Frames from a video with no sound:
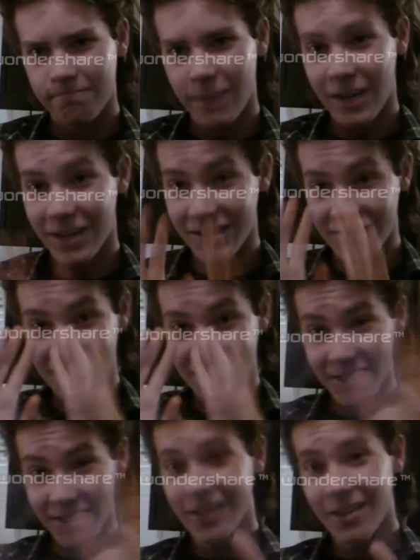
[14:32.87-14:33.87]
I can
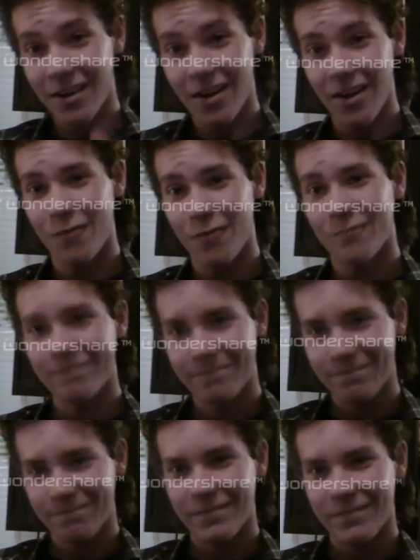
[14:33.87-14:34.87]
see it now.
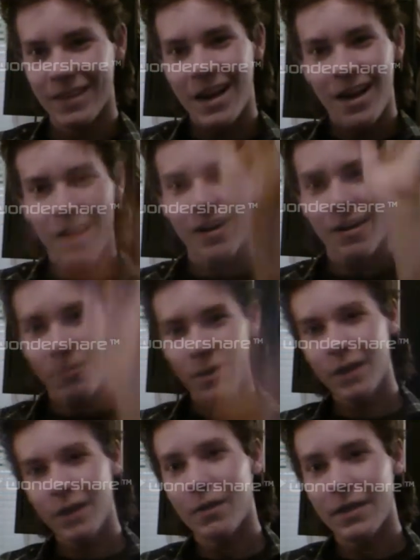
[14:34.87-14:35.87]
Alright, well
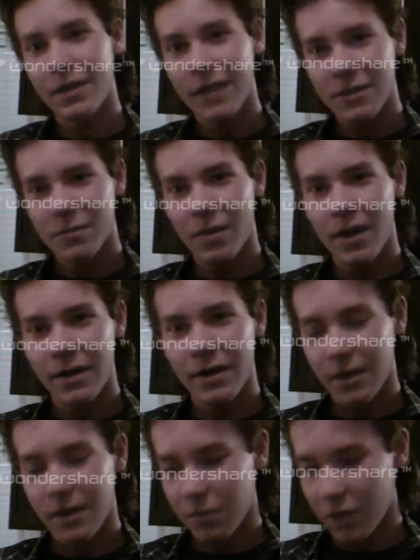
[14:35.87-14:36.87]
anyway, that's my
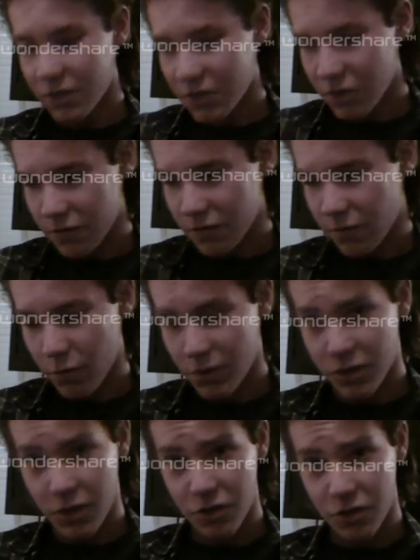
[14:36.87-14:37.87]
PlayStation 4
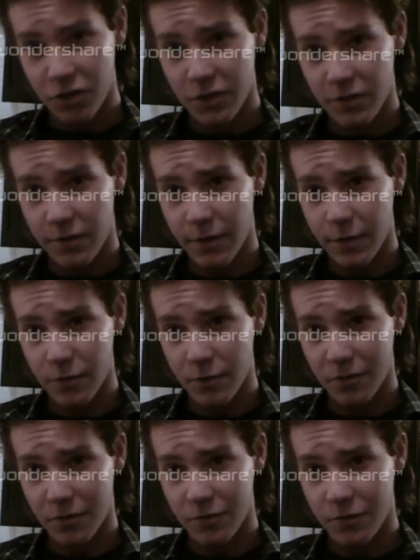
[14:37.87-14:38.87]
discussion. This video's
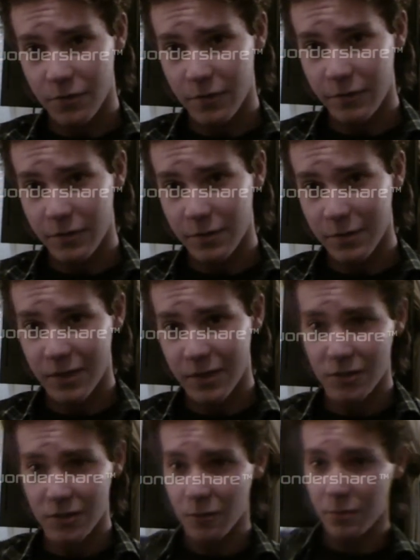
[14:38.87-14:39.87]
almost reached 15 minutes
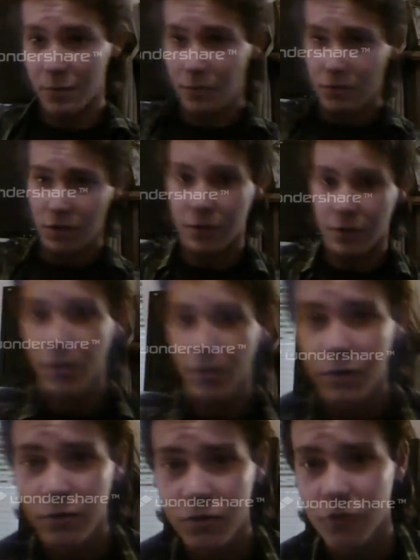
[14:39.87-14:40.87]
and it will be rejected by
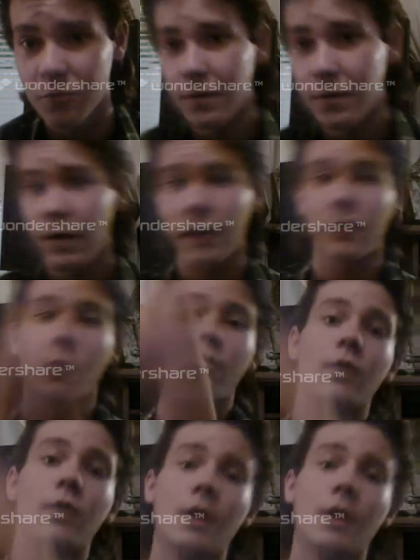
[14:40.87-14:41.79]
YouTube if I go